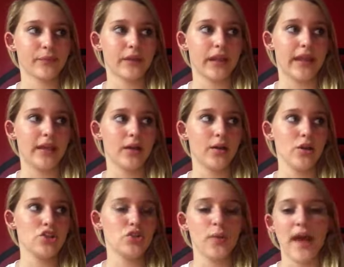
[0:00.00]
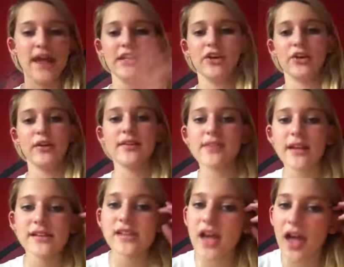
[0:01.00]
like, do any girly
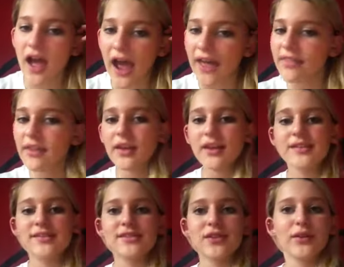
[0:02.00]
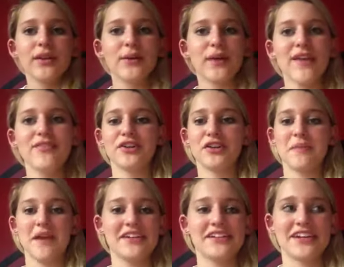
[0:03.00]
things. I think it's totally okay for a
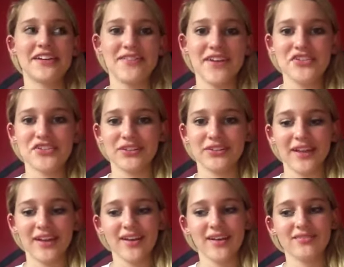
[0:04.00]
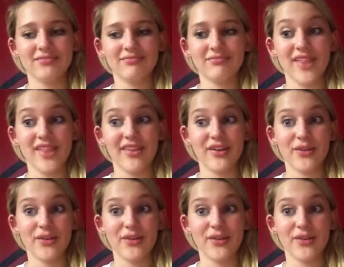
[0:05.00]
man to get a facial. Like, they're